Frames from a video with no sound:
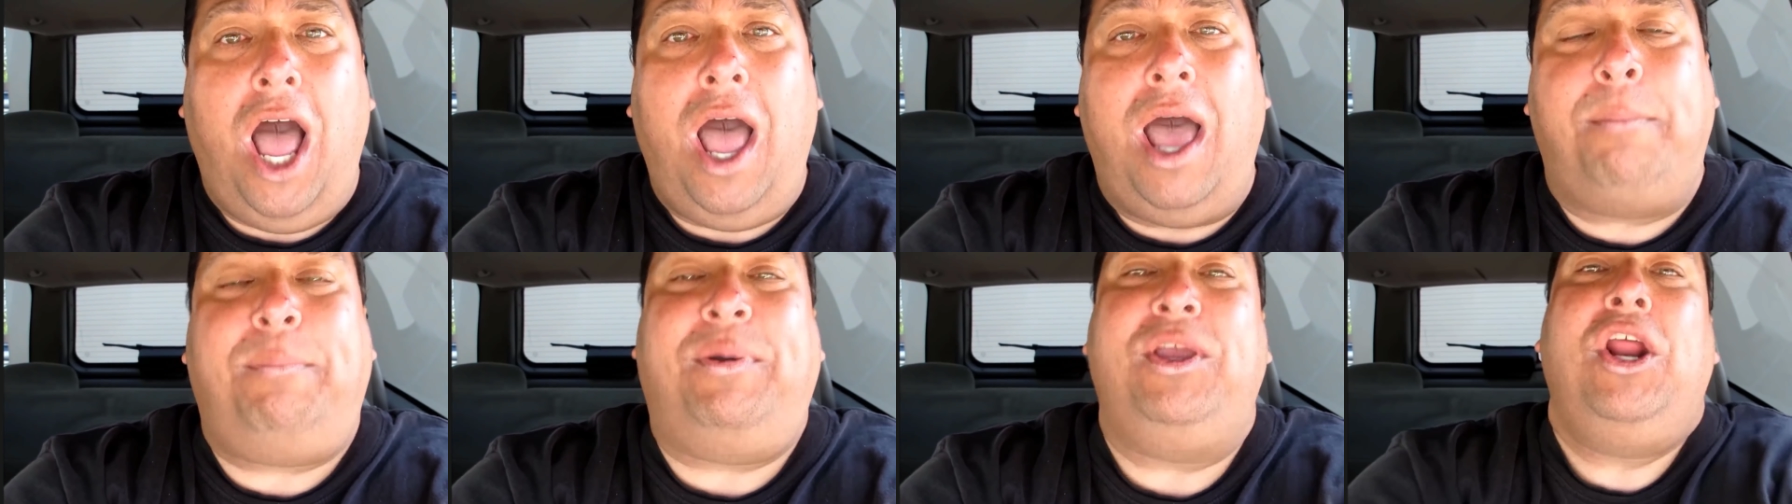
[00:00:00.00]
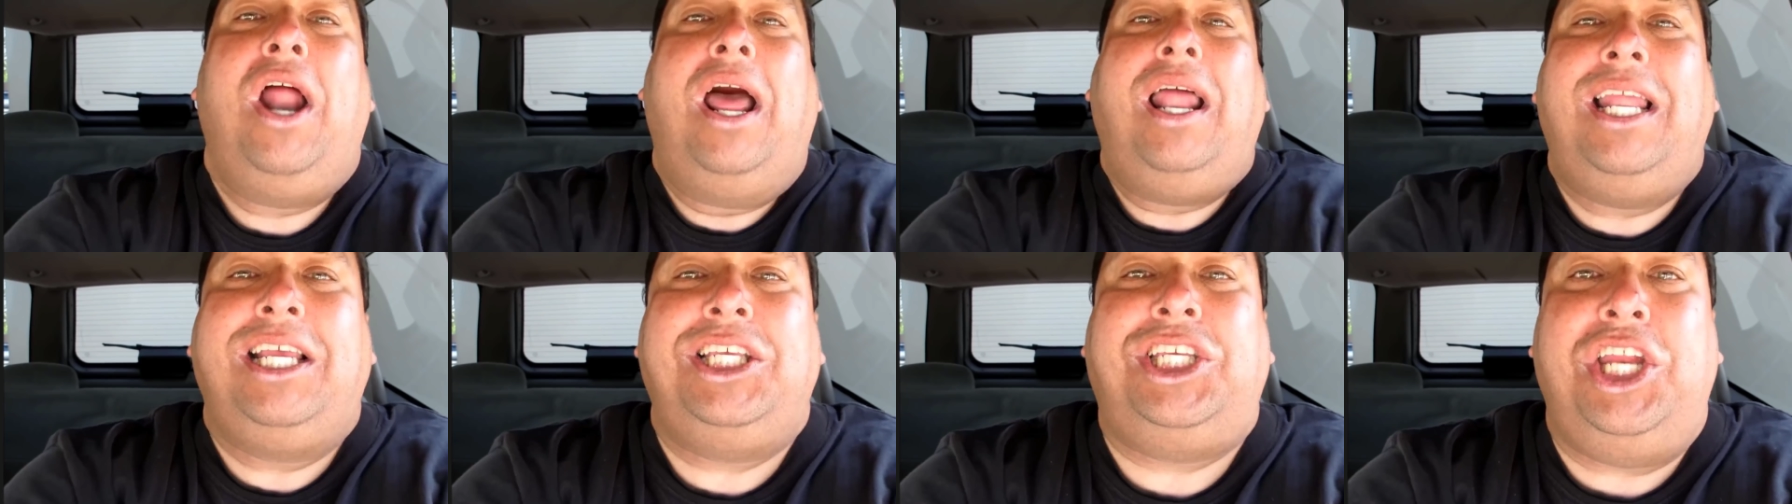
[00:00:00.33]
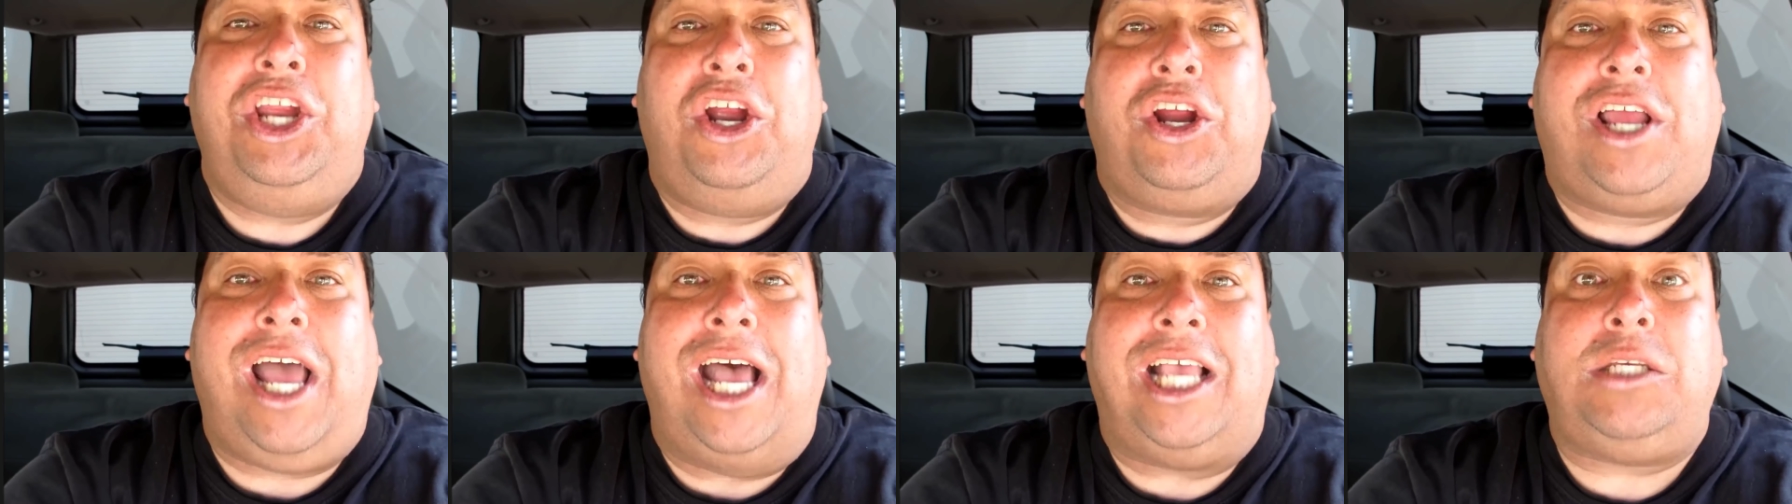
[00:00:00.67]
on? But you're not
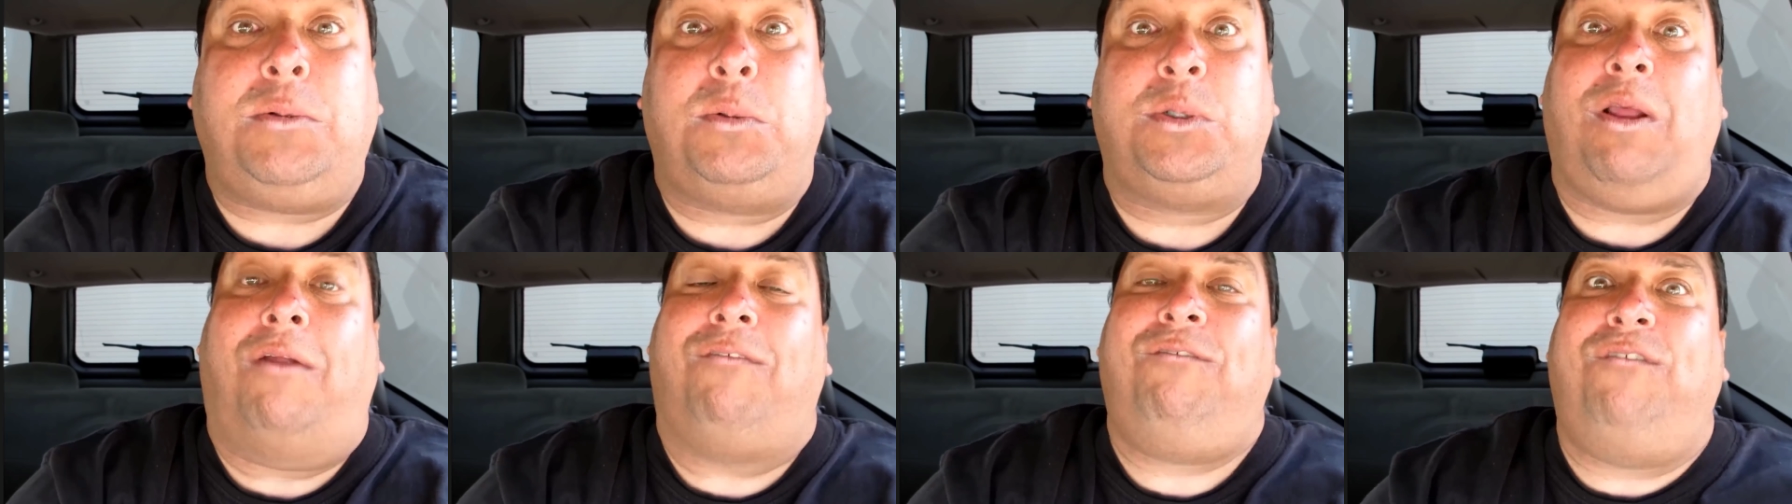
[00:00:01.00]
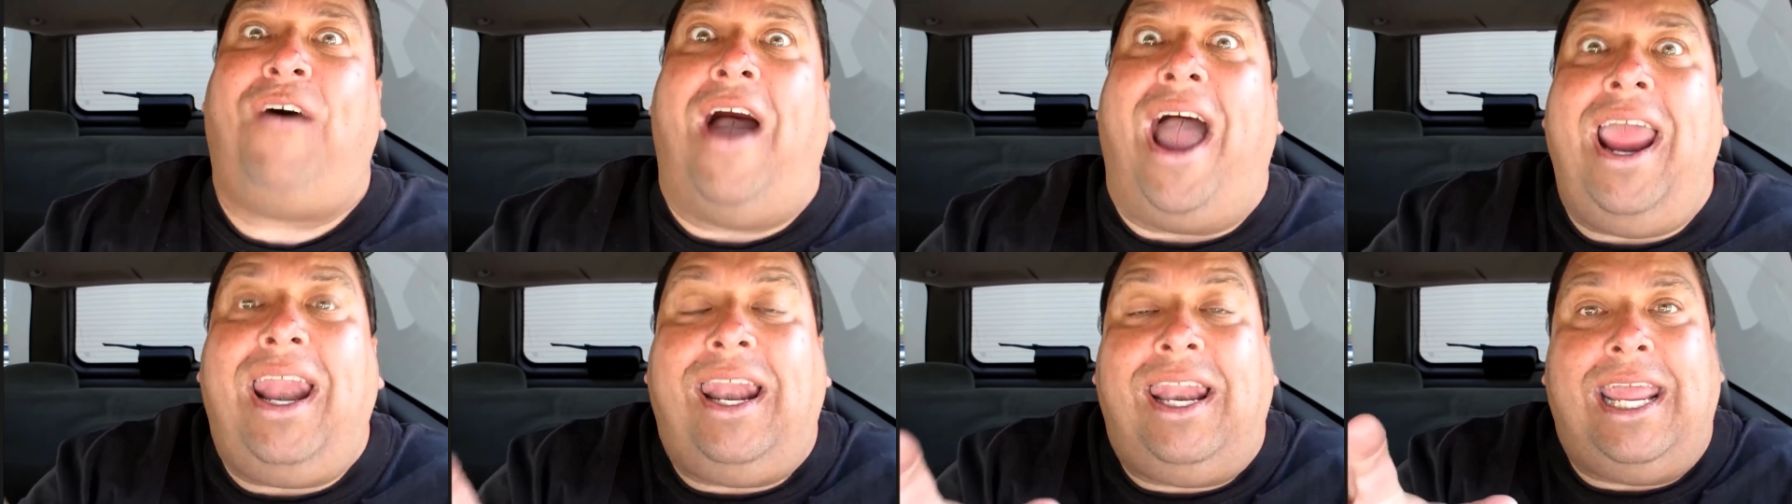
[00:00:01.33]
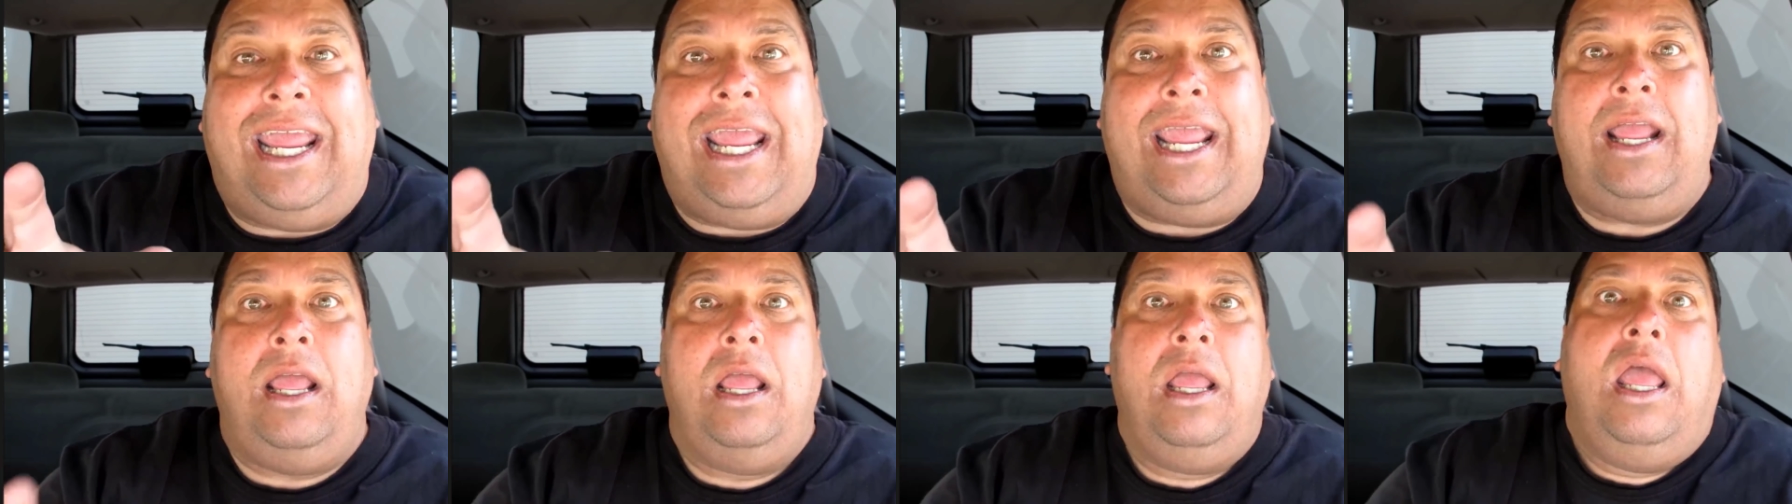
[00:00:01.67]
listening to your customers. And
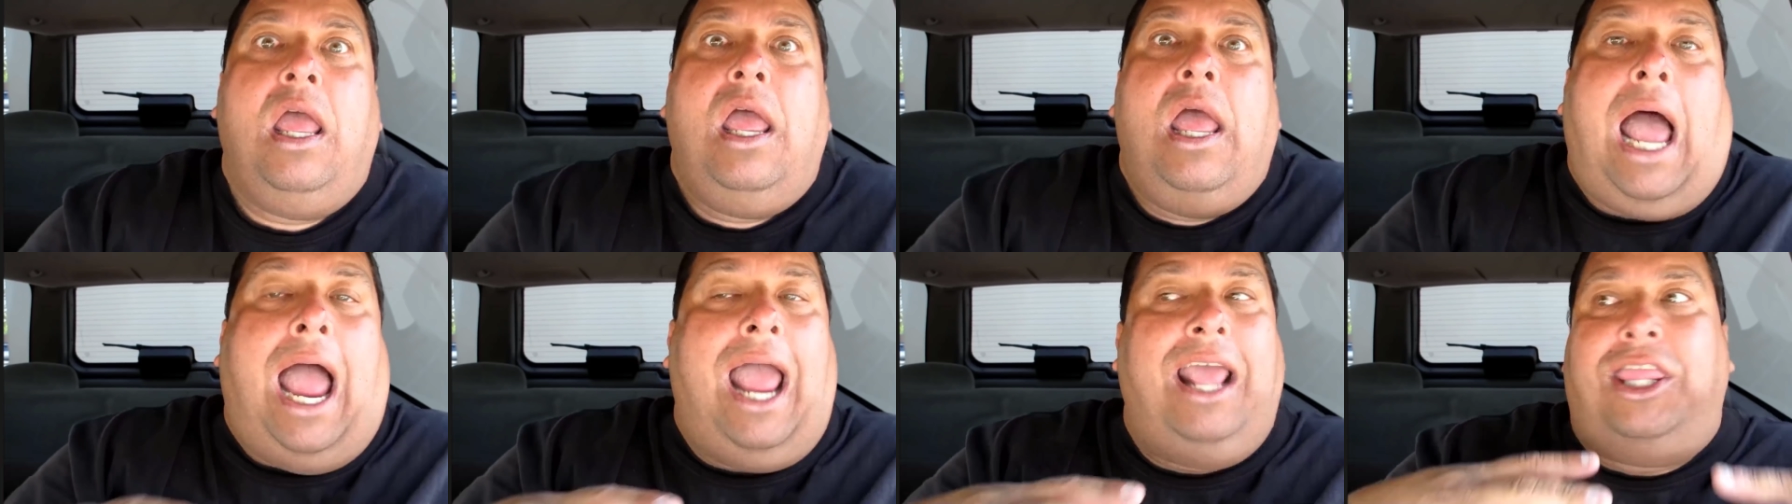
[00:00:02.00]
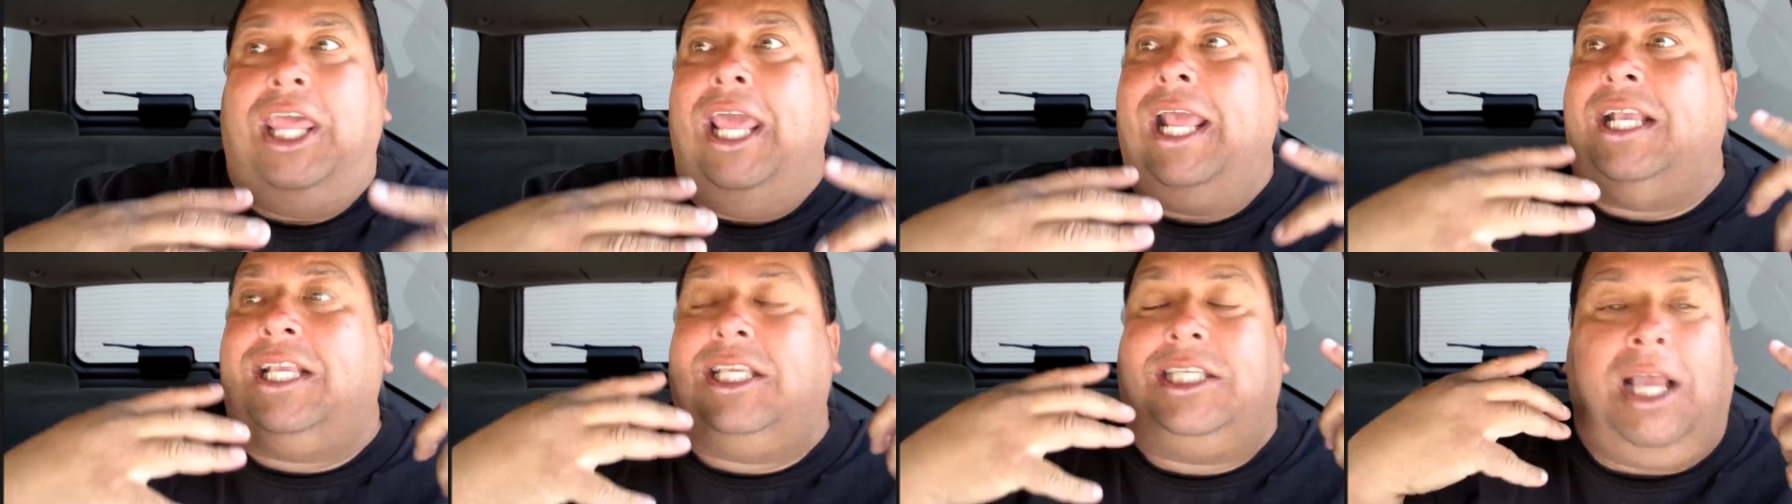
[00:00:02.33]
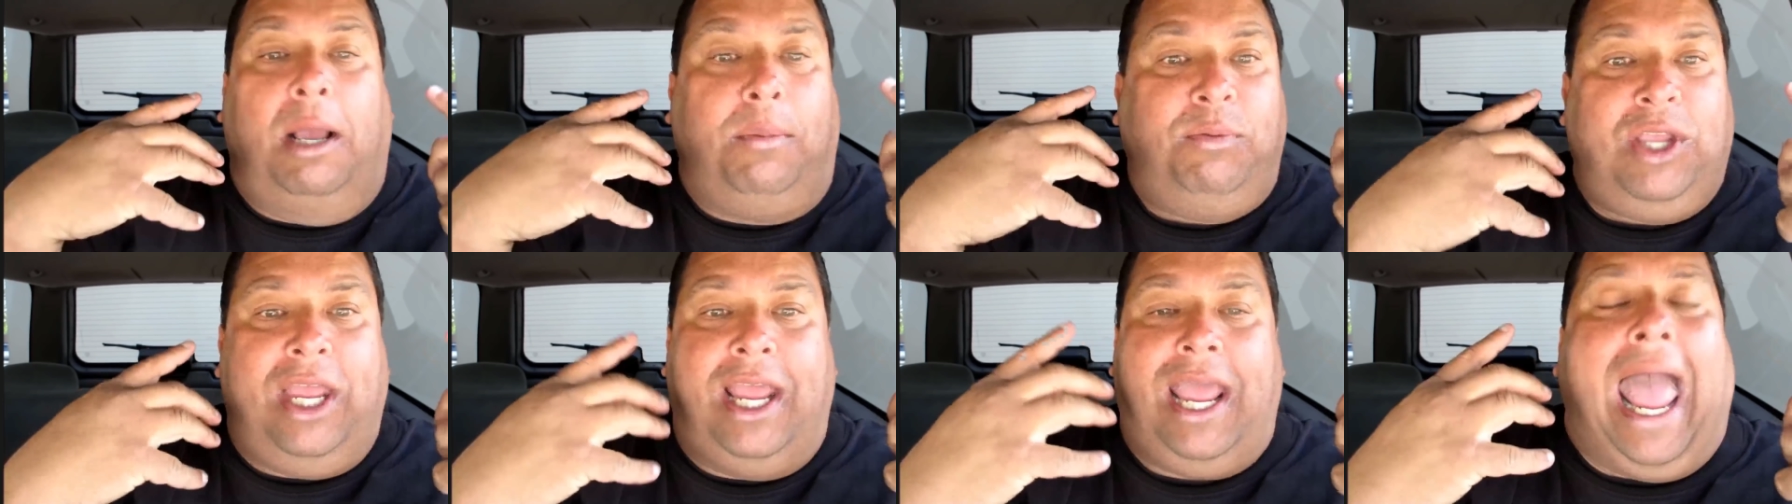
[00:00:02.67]
finally, I think
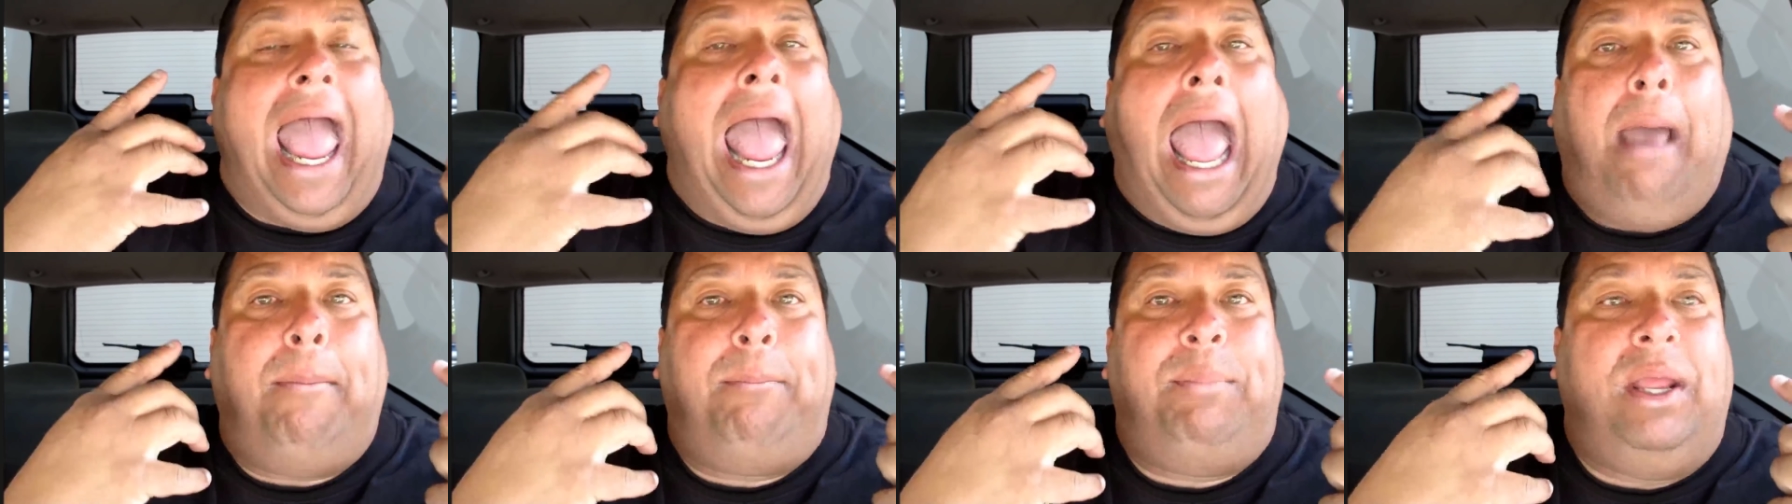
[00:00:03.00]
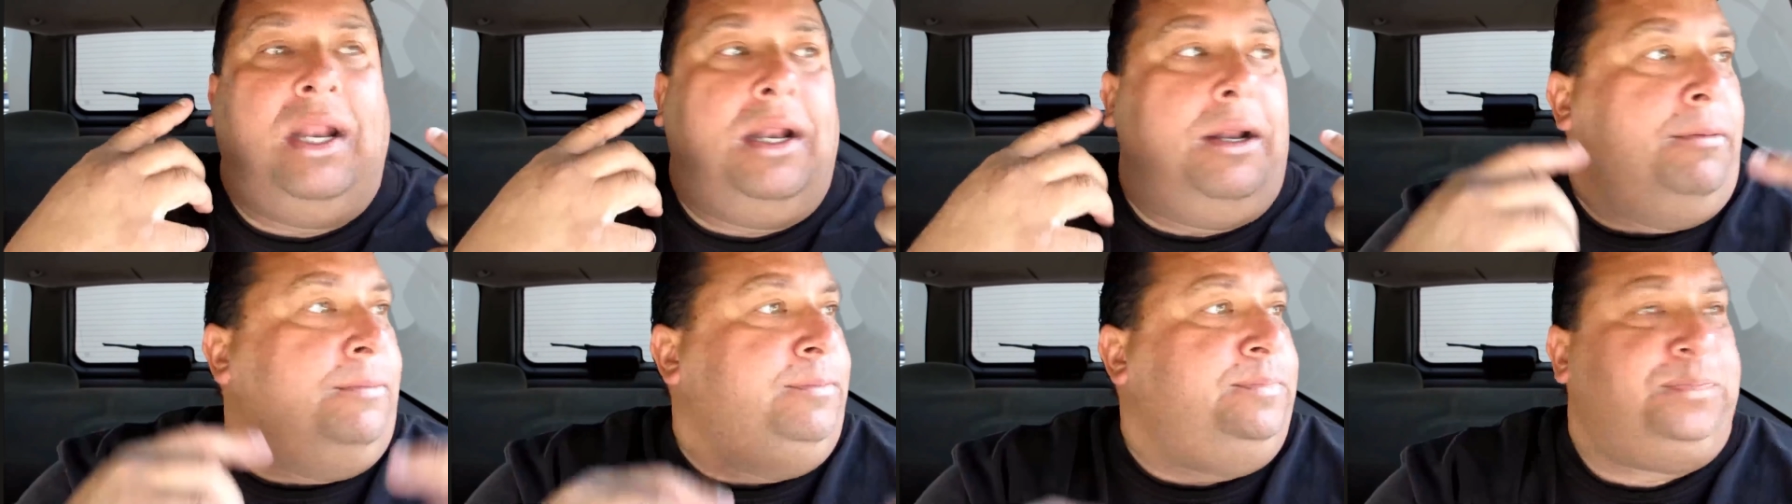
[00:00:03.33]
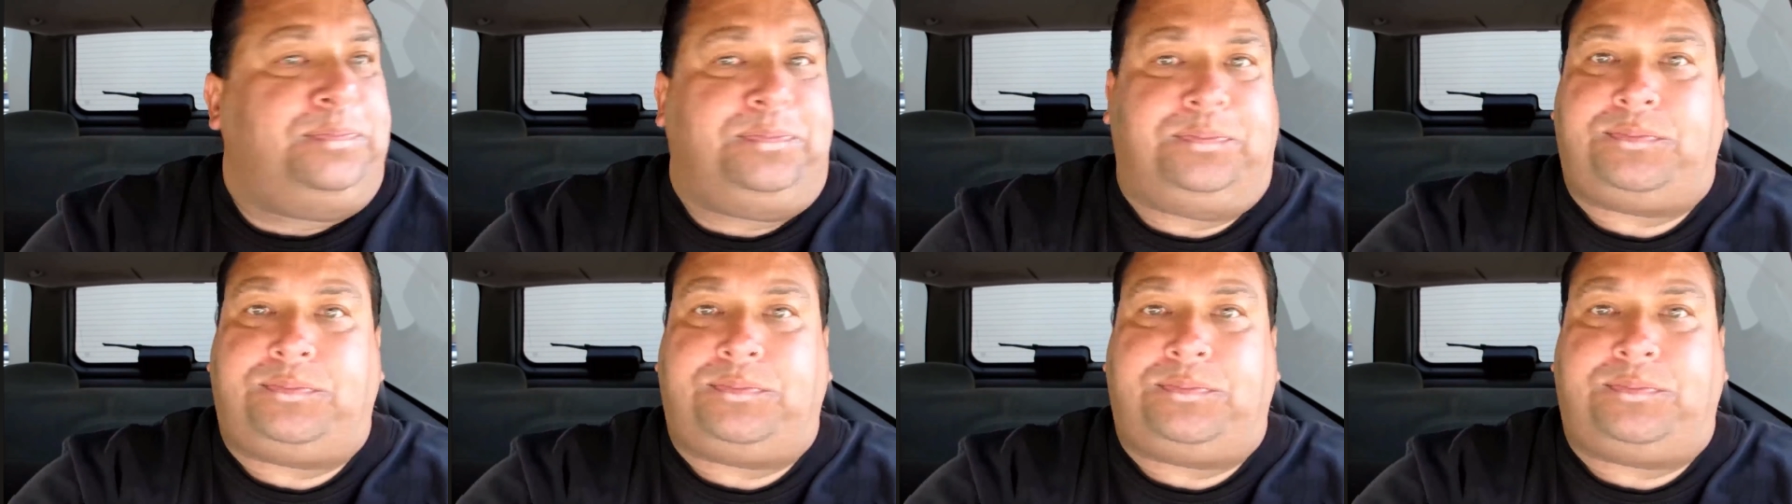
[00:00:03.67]
something happened.